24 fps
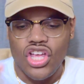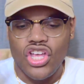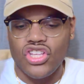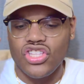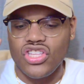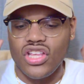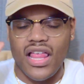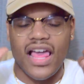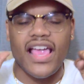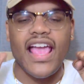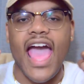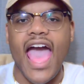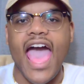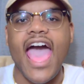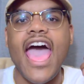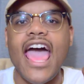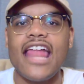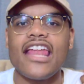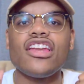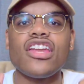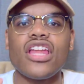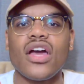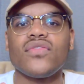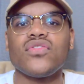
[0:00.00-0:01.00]
So like, I
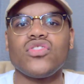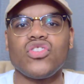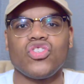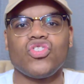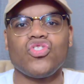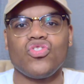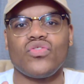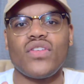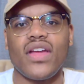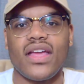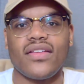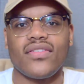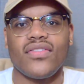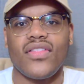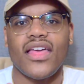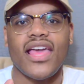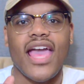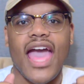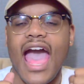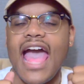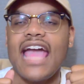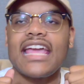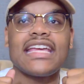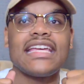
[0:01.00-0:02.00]
had enough strength,
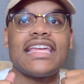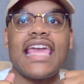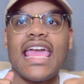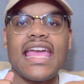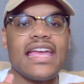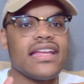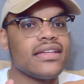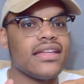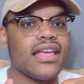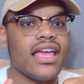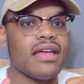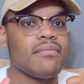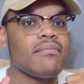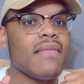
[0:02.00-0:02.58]
like I gained it.